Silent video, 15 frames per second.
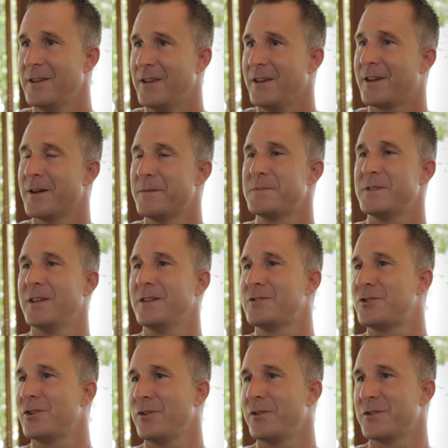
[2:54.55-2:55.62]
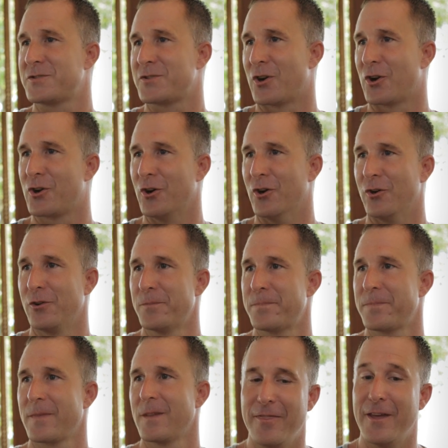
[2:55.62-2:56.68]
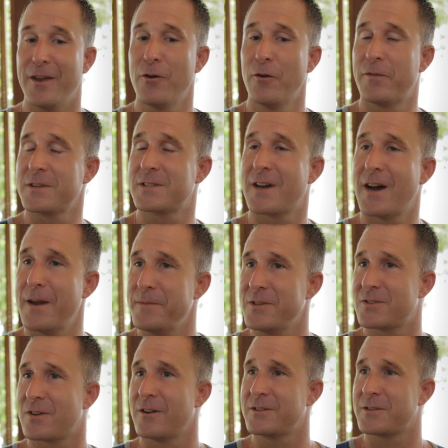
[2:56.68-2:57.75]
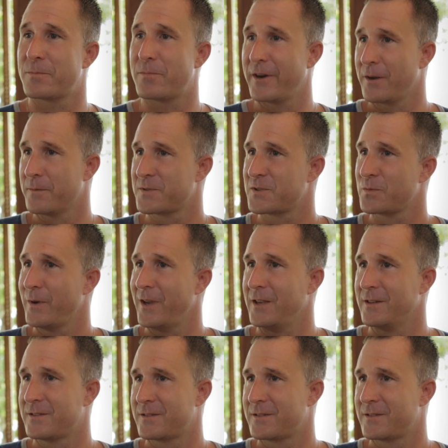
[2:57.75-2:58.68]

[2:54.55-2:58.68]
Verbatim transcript: He comes into the circle. Uh, then over time, he started to bring him sweets.